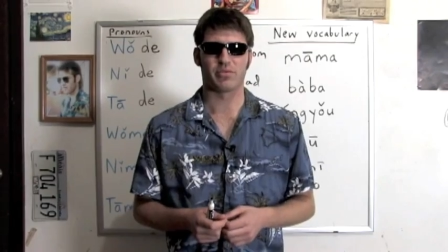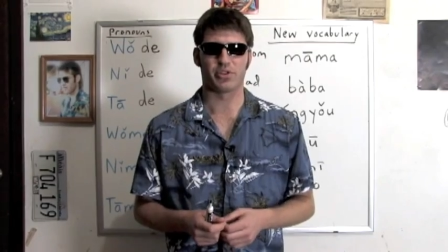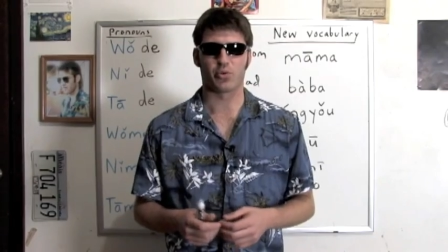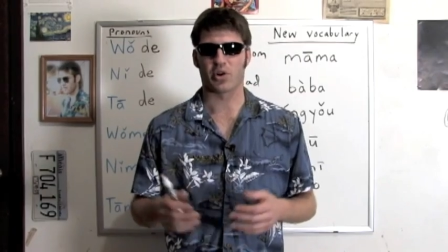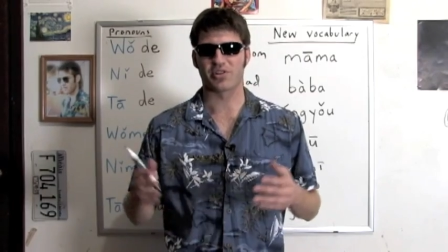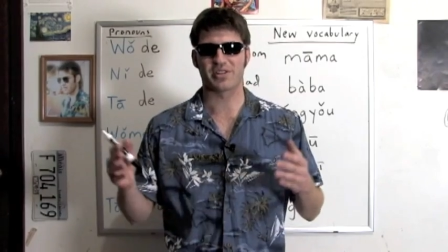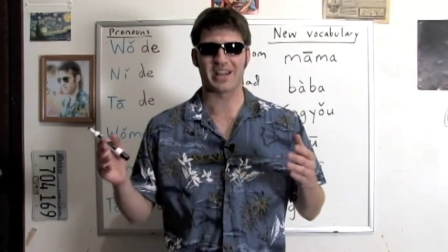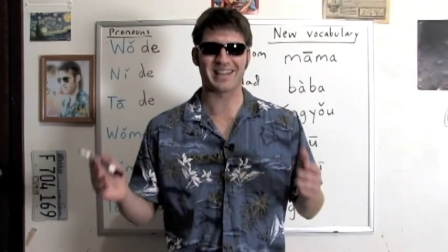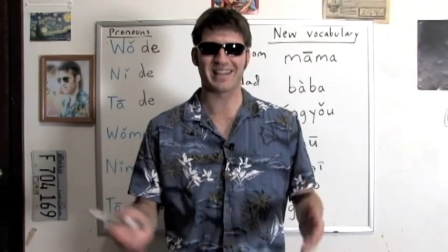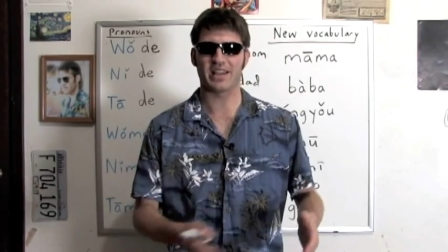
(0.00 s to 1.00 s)
You are
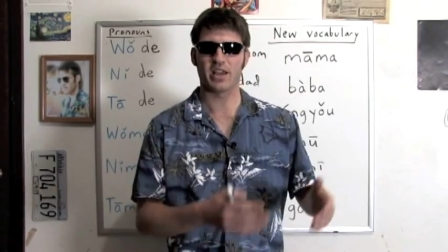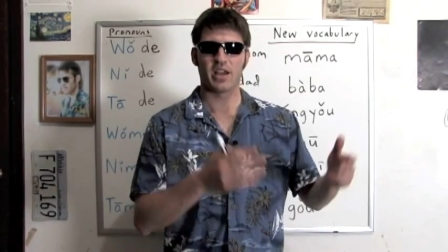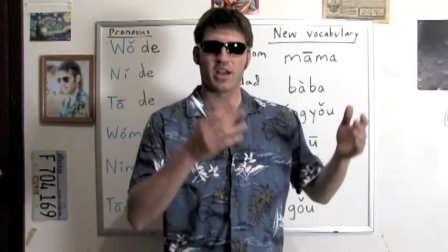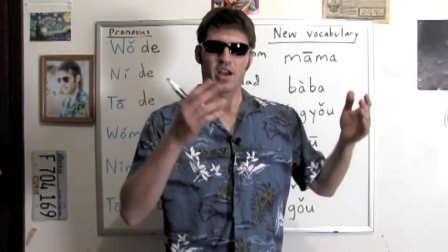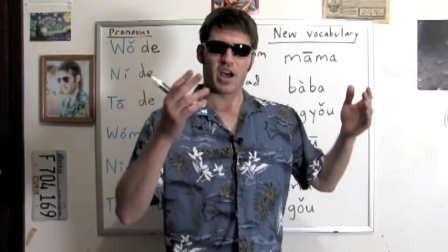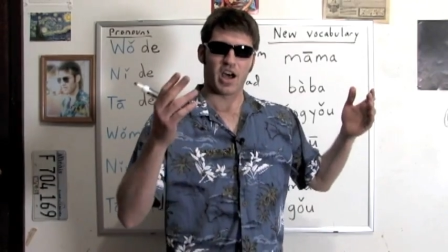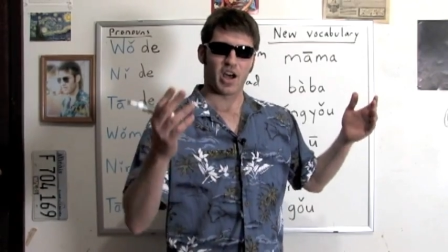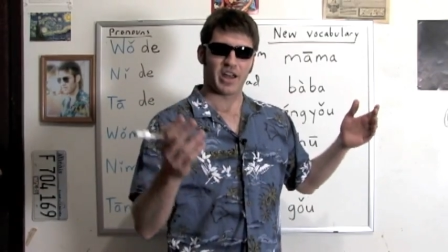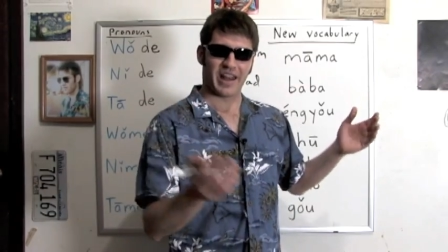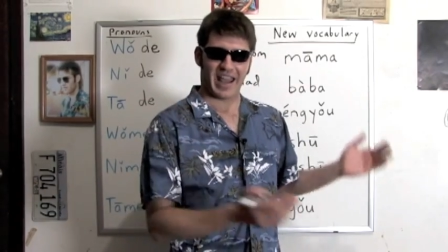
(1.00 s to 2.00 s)
taking
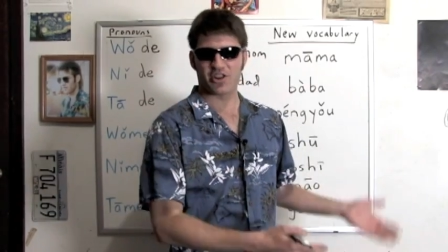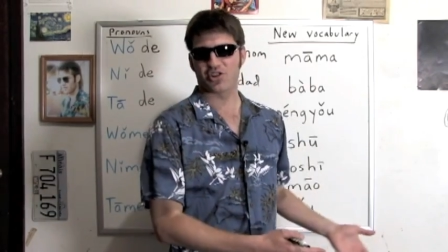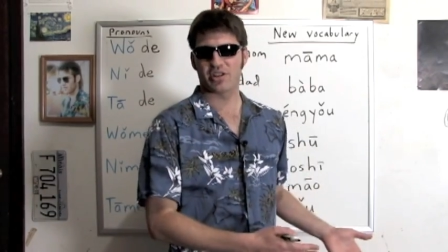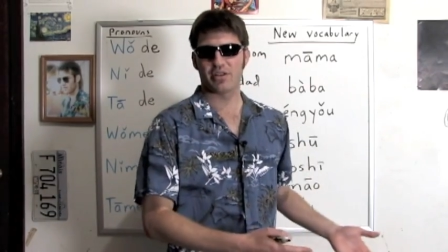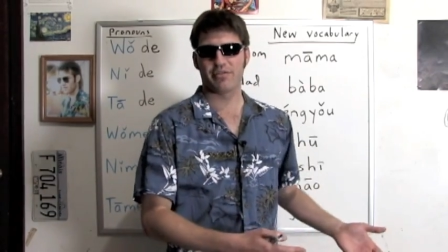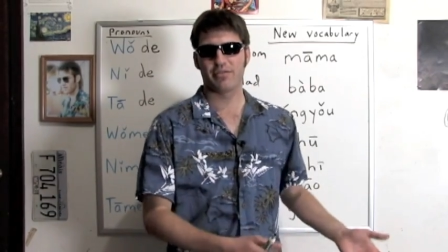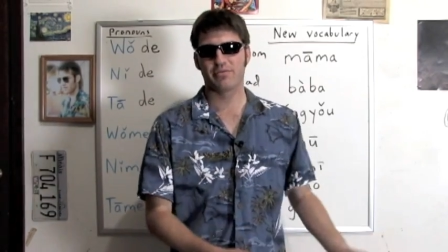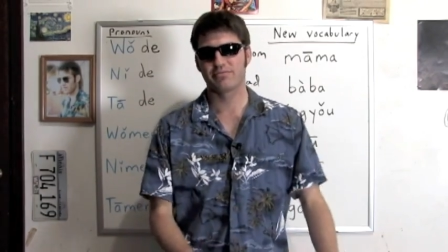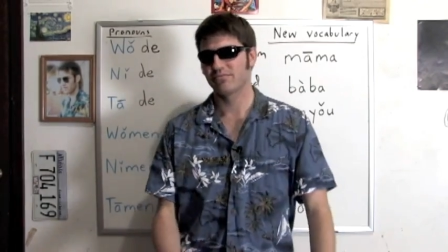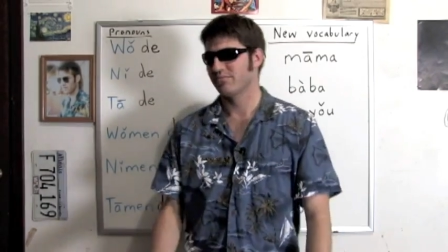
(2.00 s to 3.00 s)
uh, an adjective